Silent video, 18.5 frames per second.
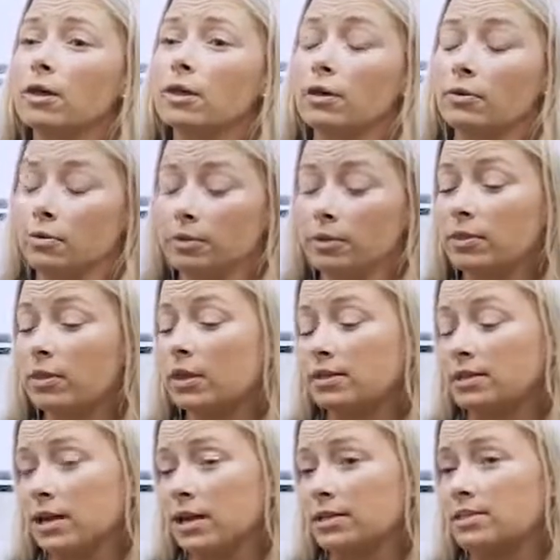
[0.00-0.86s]
helping
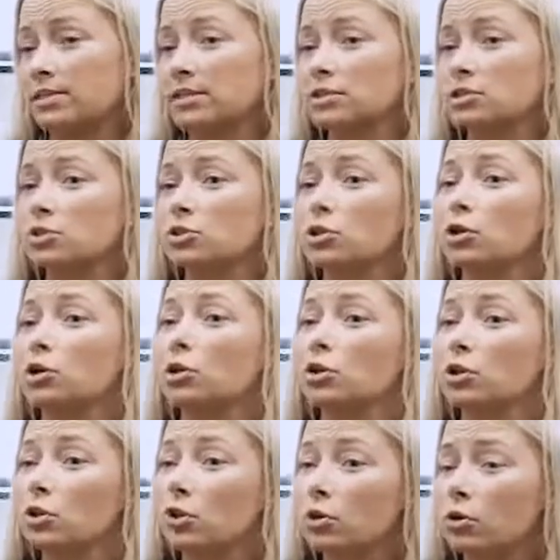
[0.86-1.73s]
that diastasis to
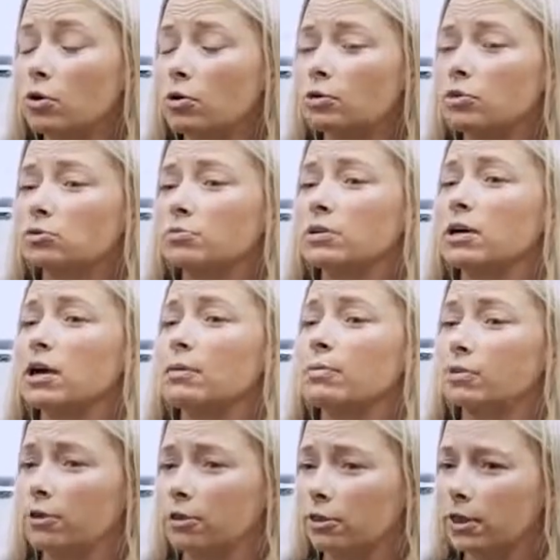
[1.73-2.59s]
close or
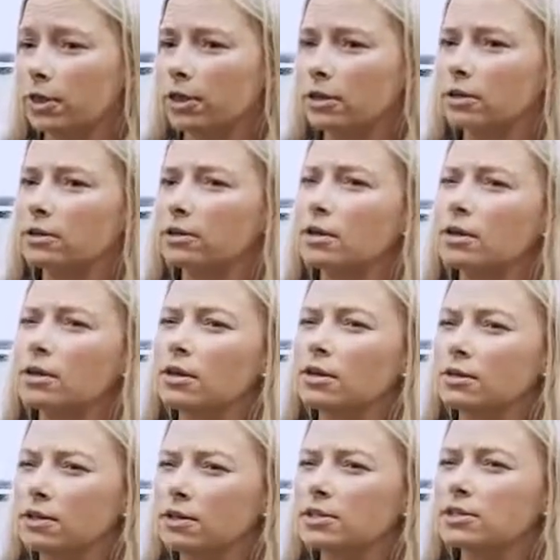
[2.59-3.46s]
become more thickened,
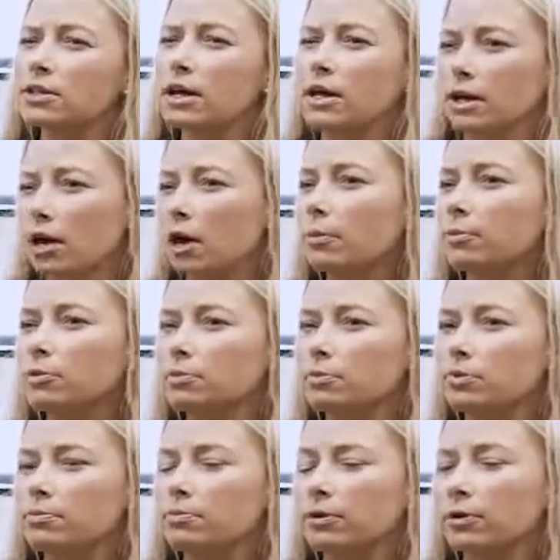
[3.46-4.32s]
things to kind of help to
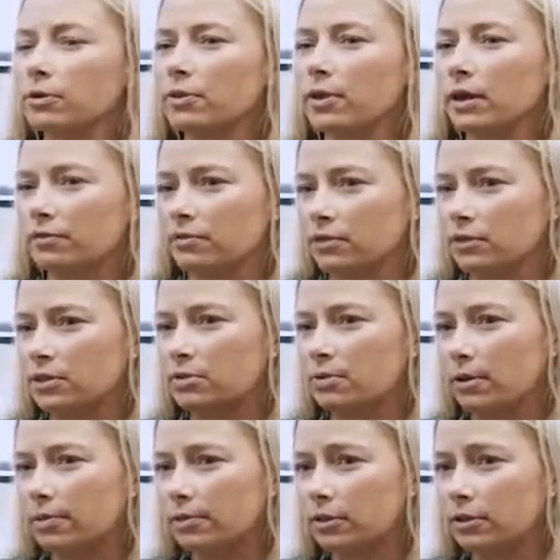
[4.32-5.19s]
rebuild that for
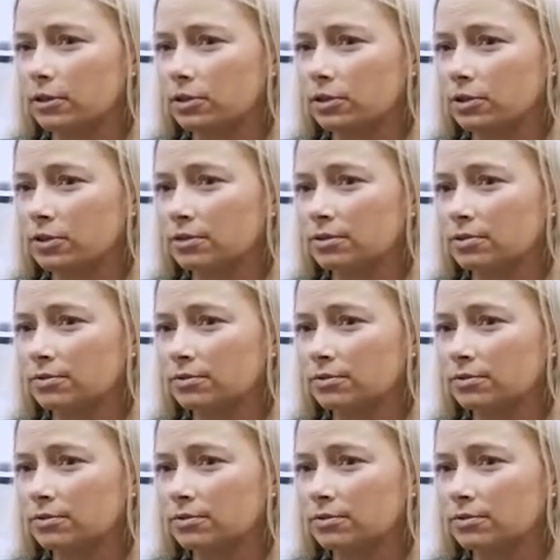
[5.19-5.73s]
this population?